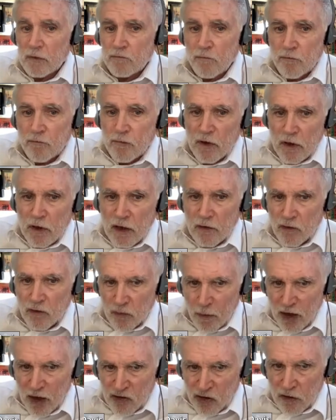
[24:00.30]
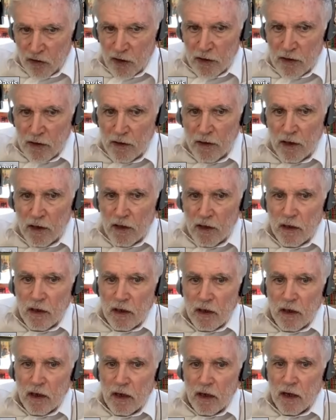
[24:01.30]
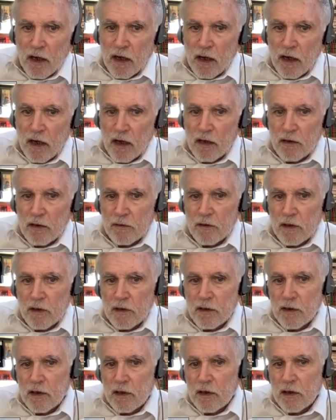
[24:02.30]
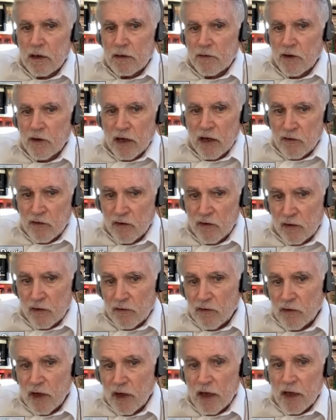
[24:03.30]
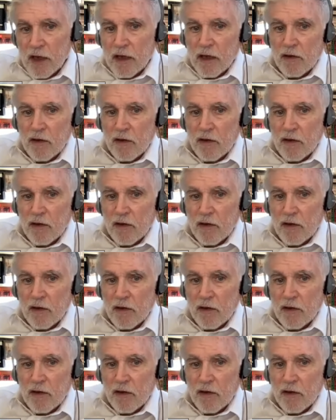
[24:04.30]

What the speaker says: but especially Texas.